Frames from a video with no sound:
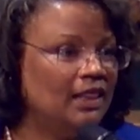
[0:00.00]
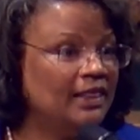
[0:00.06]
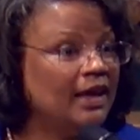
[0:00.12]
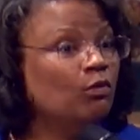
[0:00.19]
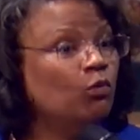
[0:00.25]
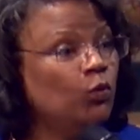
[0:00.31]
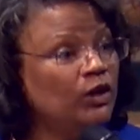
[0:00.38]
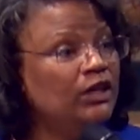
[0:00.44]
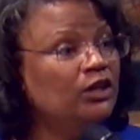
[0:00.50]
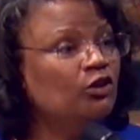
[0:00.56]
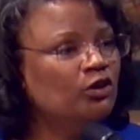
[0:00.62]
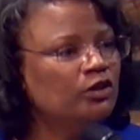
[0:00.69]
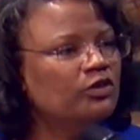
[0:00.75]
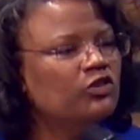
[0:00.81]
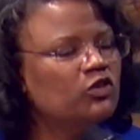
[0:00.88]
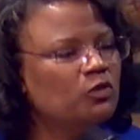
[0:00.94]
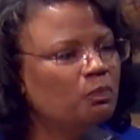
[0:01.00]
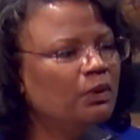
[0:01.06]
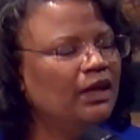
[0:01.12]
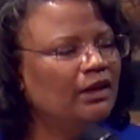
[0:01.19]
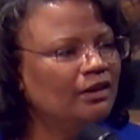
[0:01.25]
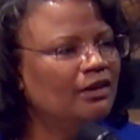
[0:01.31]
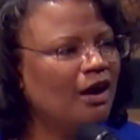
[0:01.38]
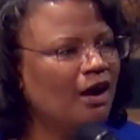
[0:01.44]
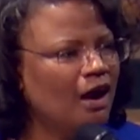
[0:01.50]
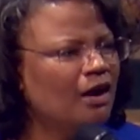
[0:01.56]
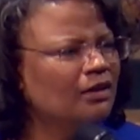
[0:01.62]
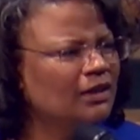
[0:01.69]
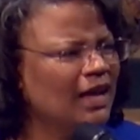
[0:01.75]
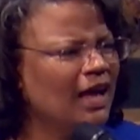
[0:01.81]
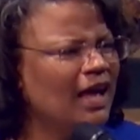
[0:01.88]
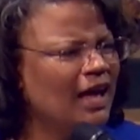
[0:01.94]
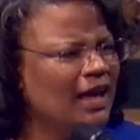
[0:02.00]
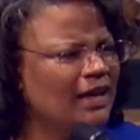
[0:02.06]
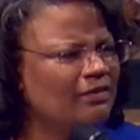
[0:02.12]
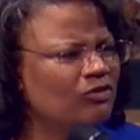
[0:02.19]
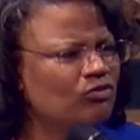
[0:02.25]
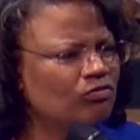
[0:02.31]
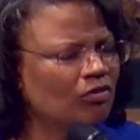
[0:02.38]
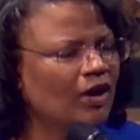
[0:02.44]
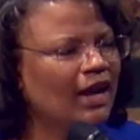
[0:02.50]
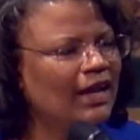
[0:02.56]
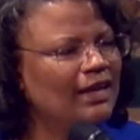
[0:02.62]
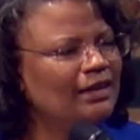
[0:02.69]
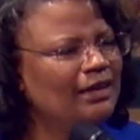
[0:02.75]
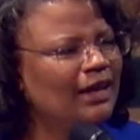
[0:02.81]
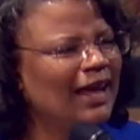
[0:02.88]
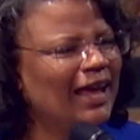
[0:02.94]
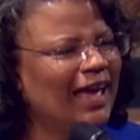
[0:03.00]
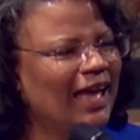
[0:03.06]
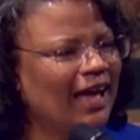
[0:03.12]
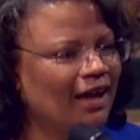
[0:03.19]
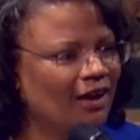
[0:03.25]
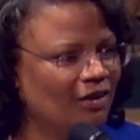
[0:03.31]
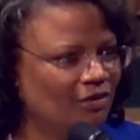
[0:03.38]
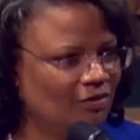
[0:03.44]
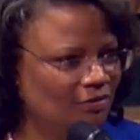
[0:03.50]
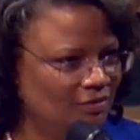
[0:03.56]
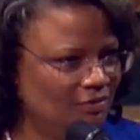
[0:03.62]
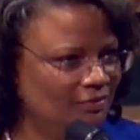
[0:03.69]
that we could spend our lives right now